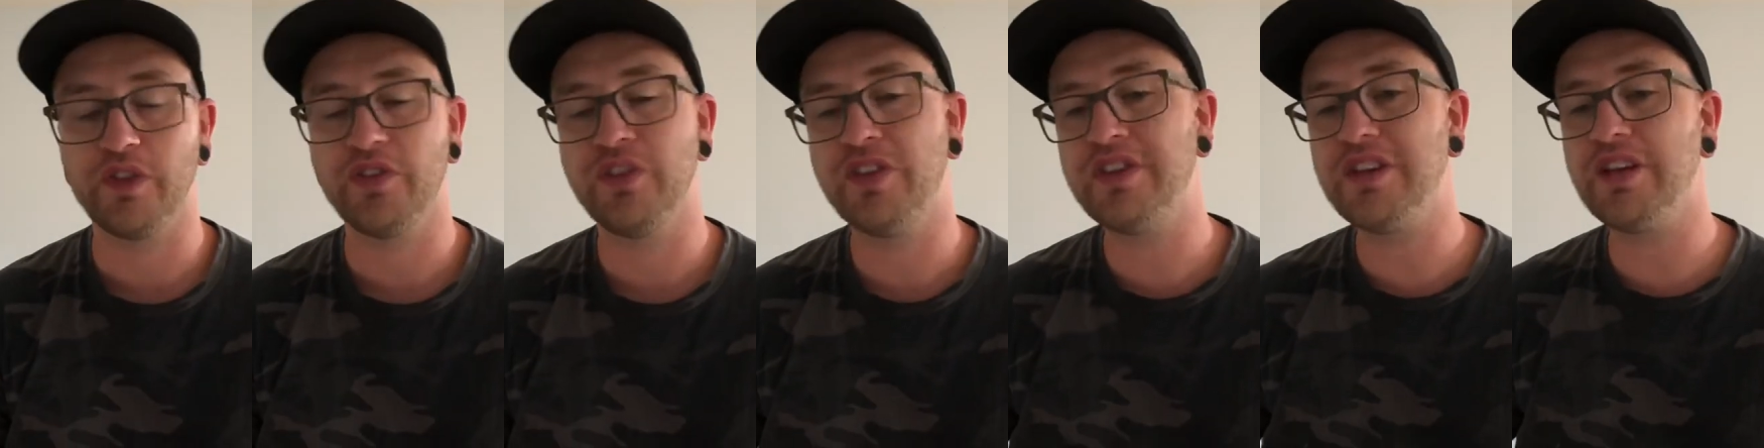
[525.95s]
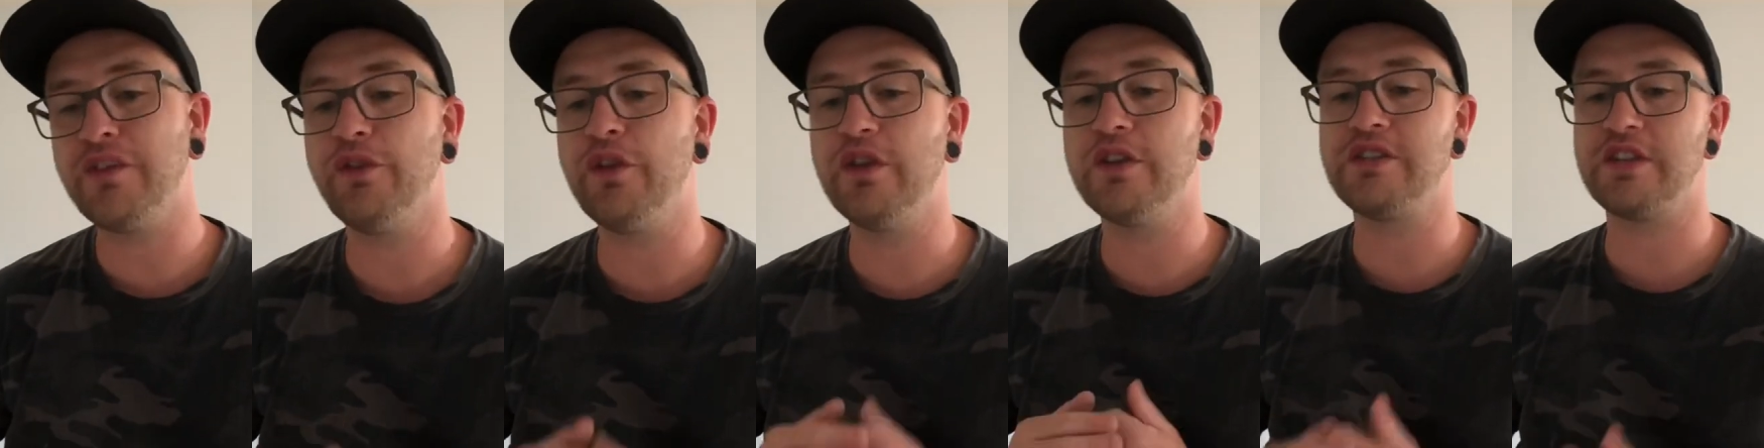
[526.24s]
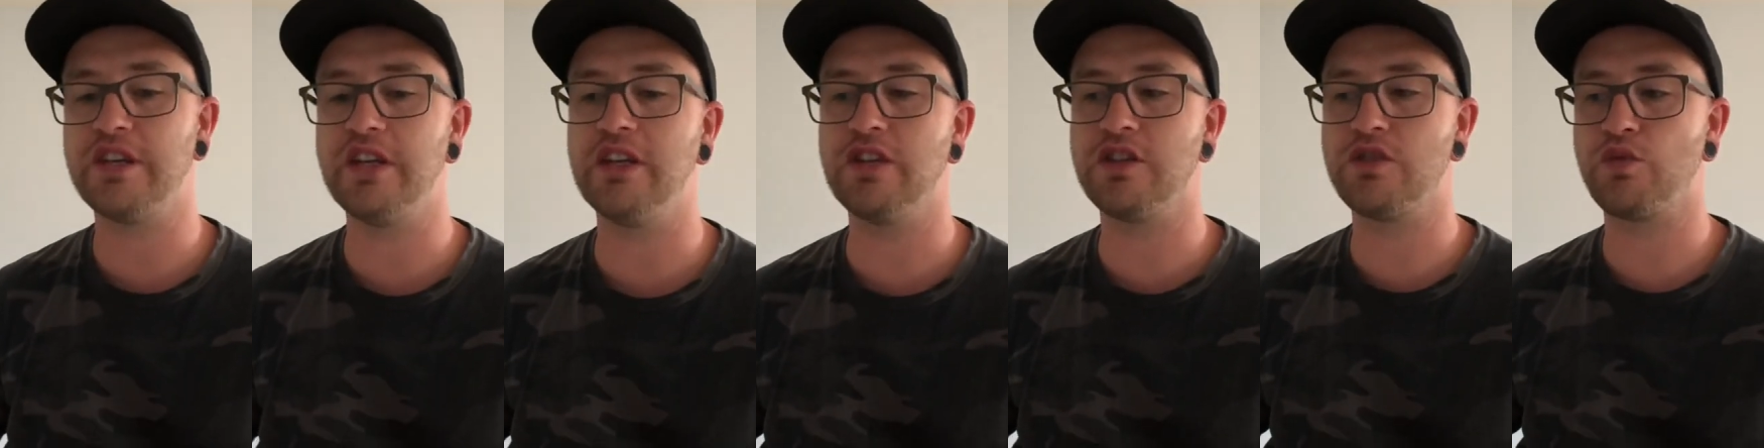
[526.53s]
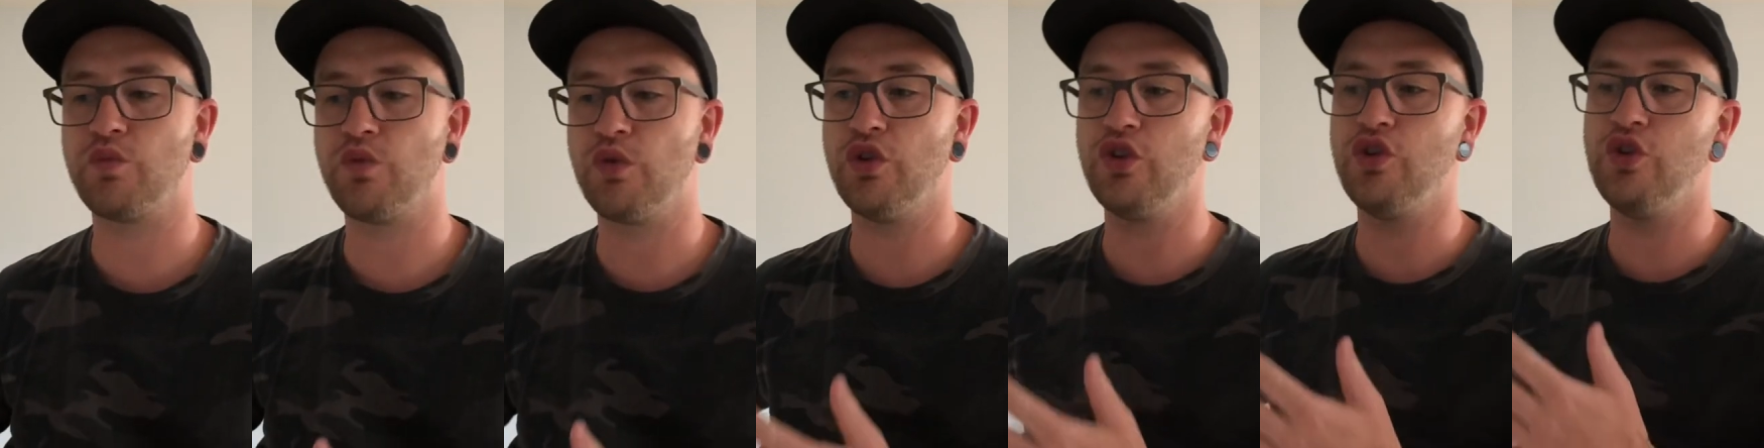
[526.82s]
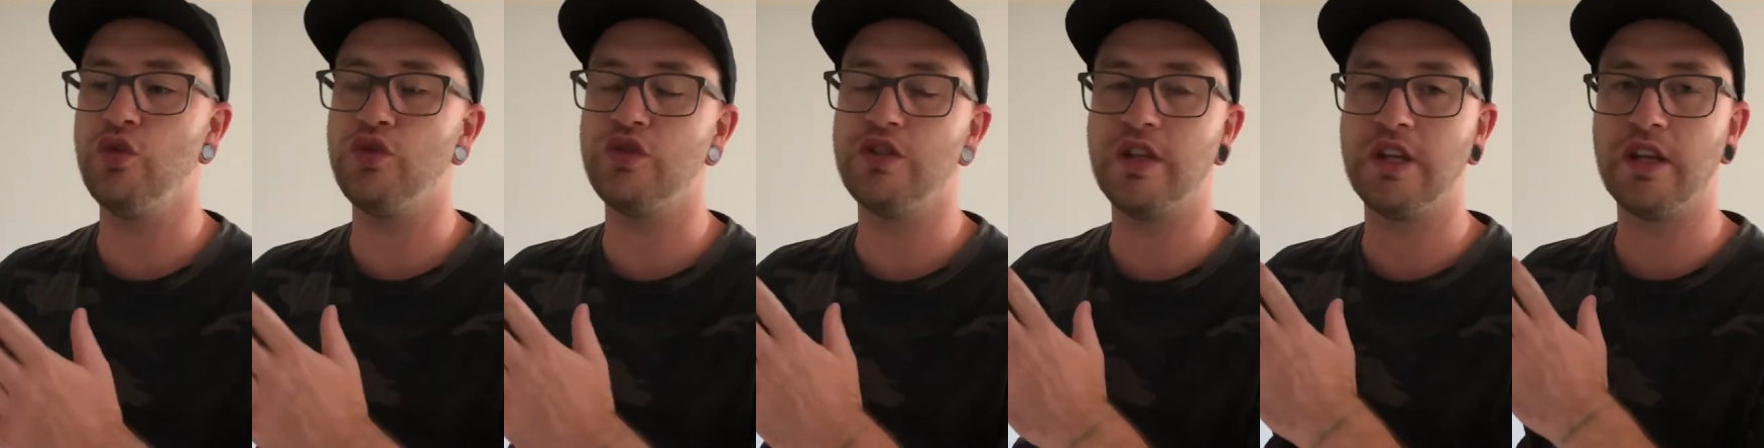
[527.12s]
The difference is we're
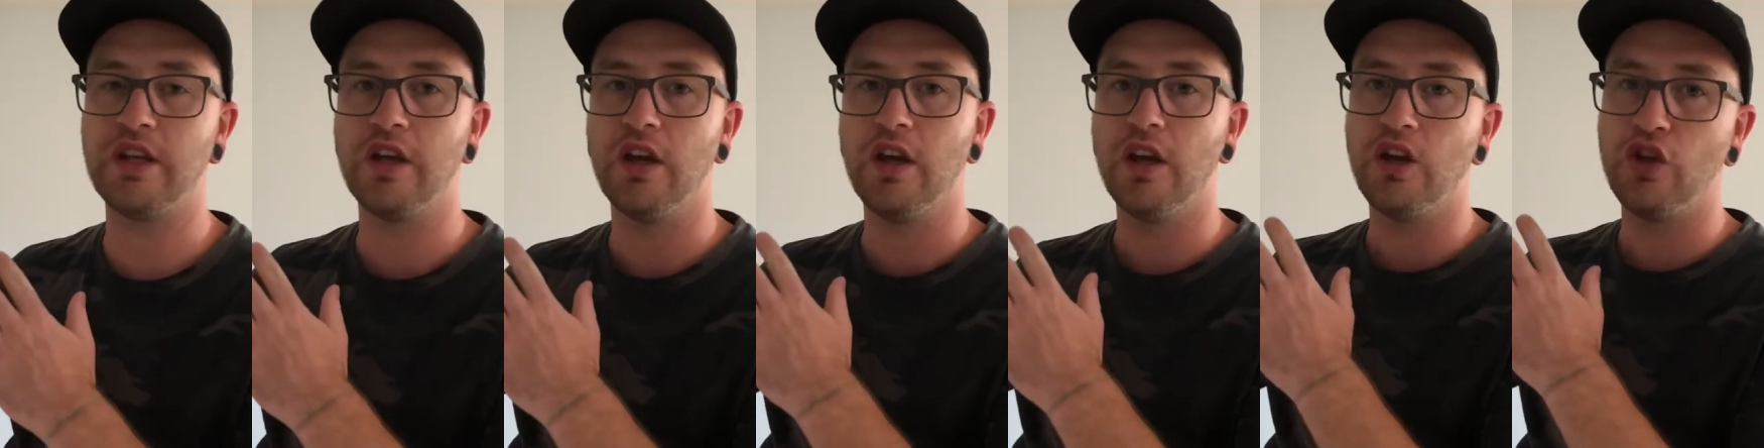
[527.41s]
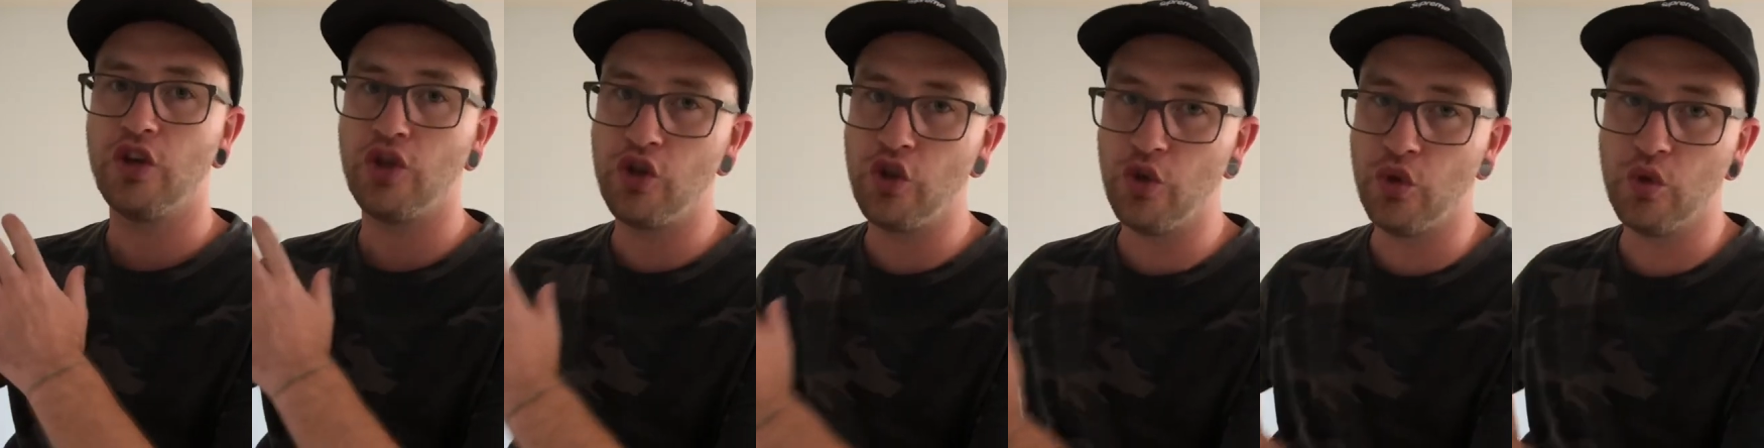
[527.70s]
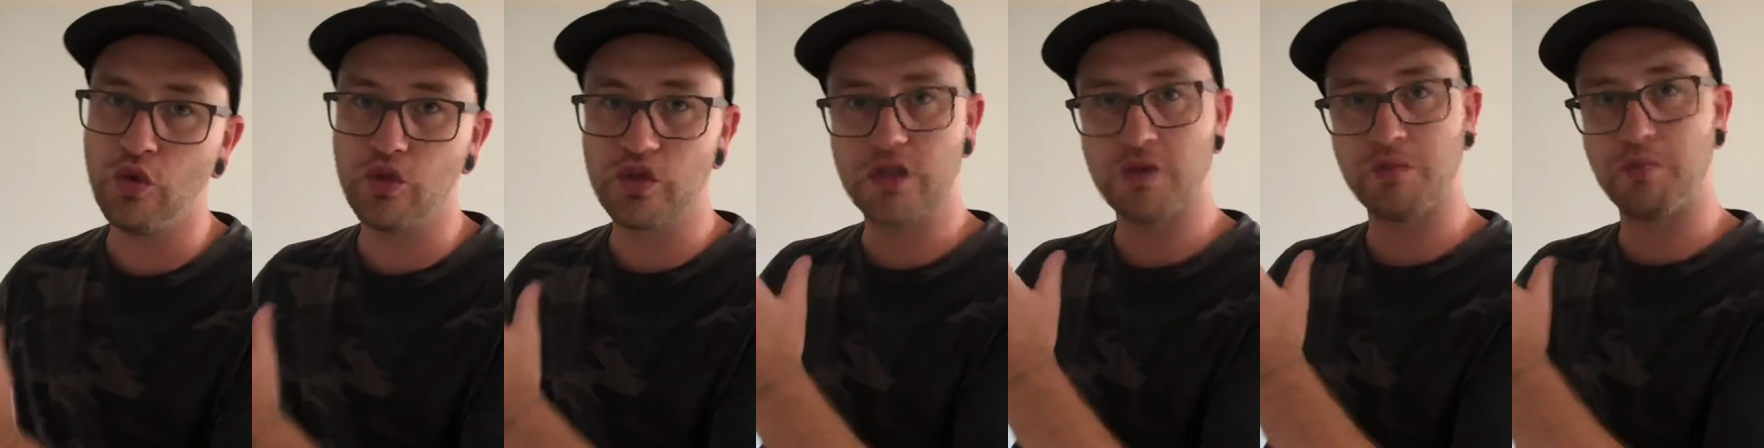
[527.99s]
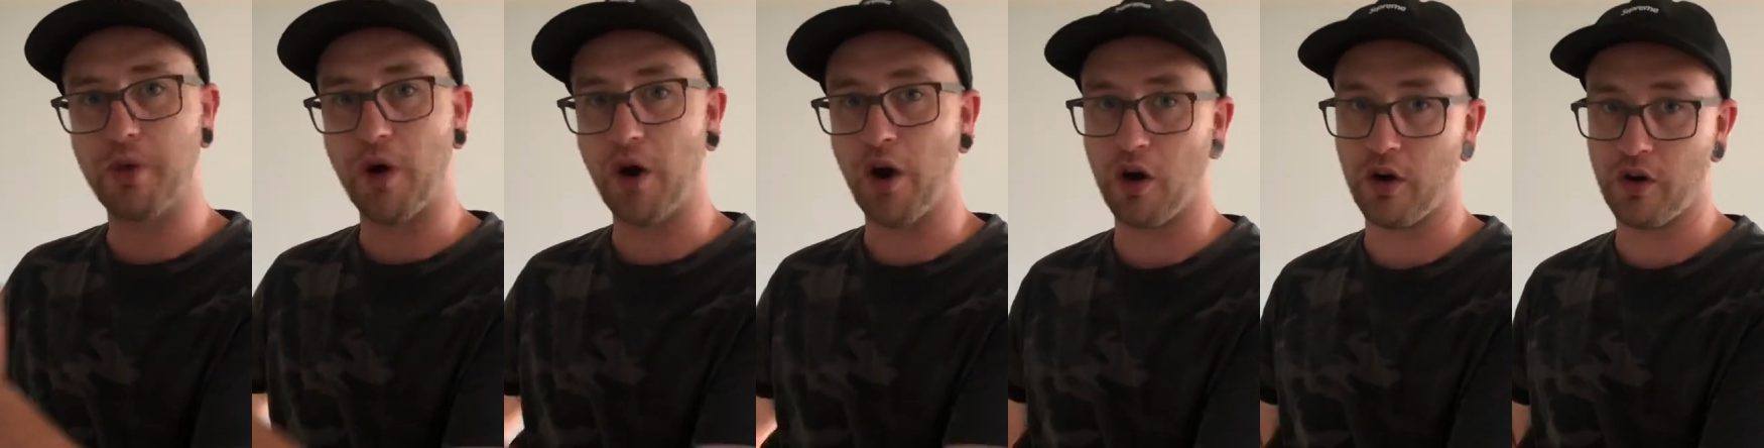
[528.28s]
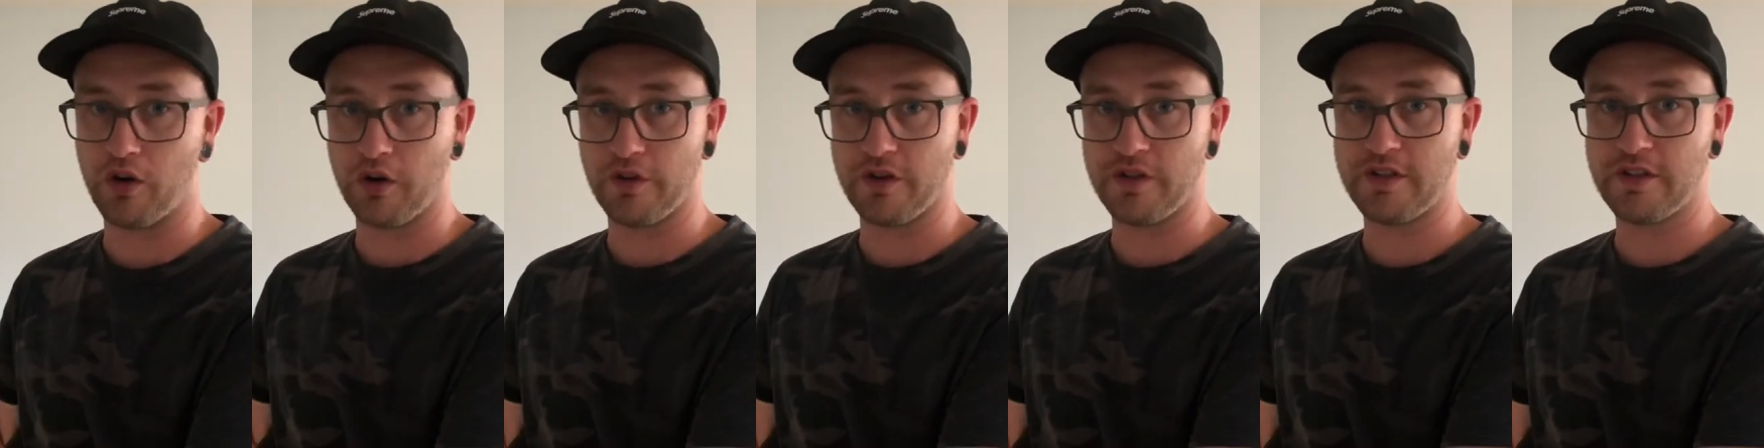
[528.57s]
using used
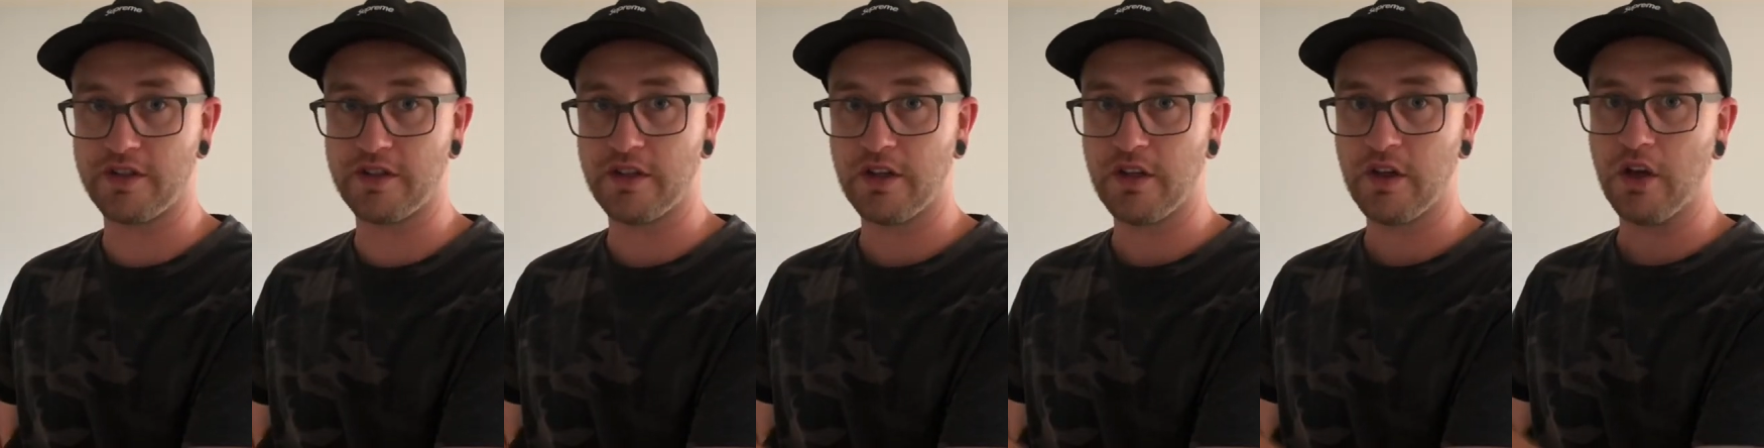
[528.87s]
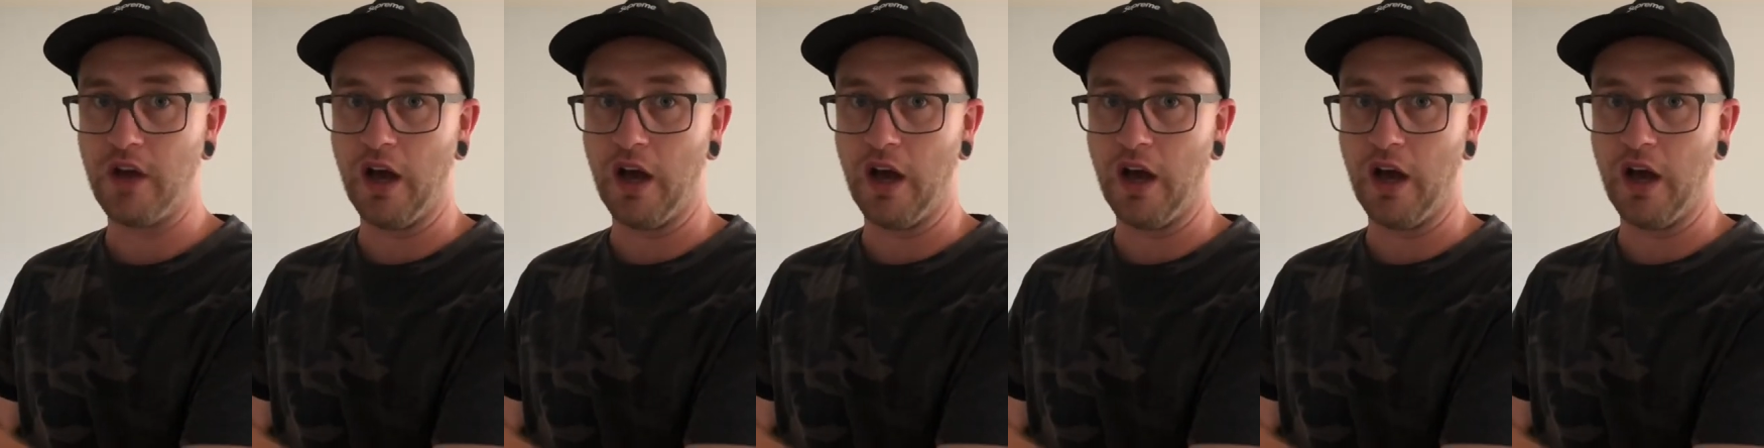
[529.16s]
parts